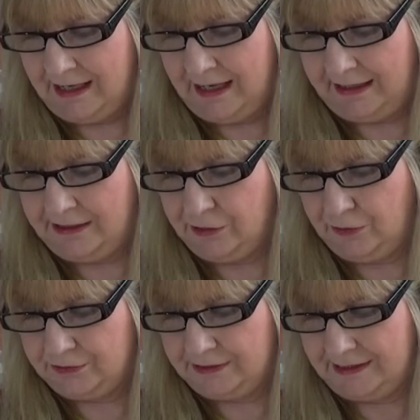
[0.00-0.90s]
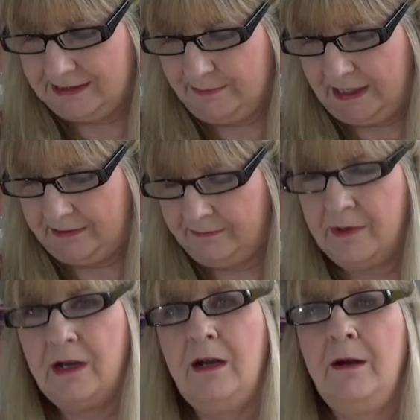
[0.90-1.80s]
and he ordered his men,
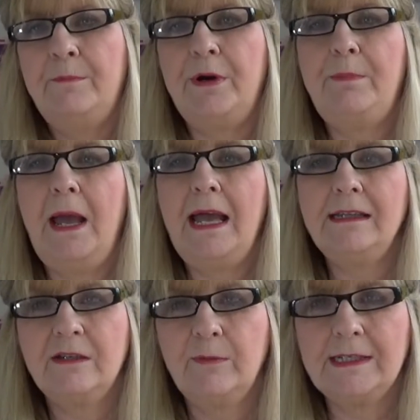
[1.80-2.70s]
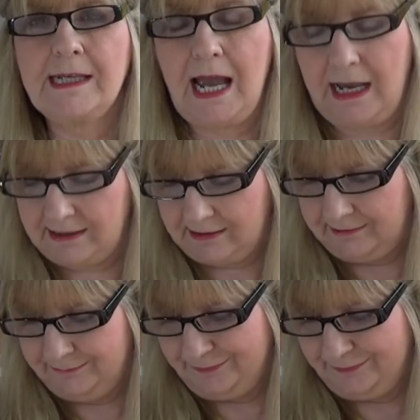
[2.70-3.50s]
"Prepare to attack."